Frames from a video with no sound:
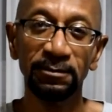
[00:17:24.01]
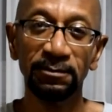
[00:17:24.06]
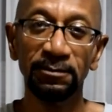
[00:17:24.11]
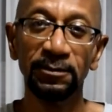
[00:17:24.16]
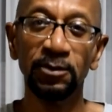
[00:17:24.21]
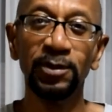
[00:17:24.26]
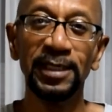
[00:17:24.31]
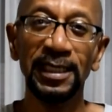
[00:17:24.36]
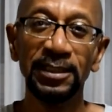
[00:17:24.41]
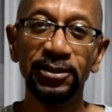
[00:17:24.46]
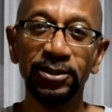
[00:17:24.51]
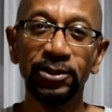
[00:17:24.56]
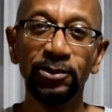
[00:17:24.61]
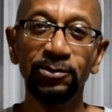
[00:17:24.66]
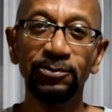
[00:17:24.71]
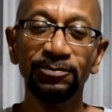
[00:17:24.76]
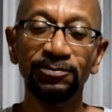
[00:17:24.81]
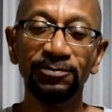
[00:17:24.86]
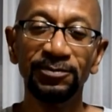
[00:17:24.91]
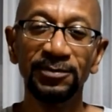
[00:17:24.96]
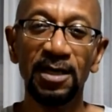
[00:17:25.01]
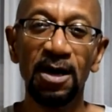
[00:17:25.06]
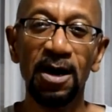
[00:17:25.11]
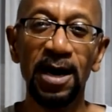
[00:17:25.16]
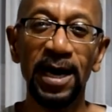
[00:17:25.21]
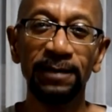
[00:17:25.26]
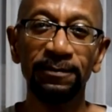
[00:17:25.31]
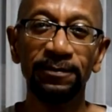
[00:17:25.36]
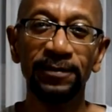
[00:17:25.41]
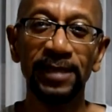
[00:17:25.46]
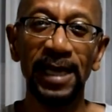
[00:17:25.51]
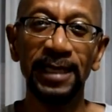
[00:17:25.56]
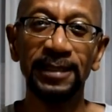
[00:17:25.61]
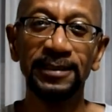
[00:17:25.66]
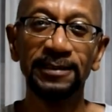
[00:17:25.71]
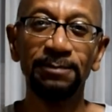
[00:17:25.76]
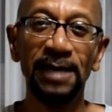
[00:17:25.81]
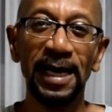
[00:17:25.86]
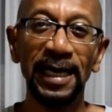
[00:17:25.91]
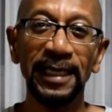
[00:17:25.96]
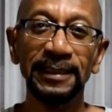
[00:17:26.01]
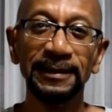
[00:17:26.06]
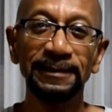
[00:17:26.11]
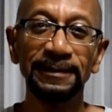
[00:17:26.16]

Do that too. All right, thanks, bye.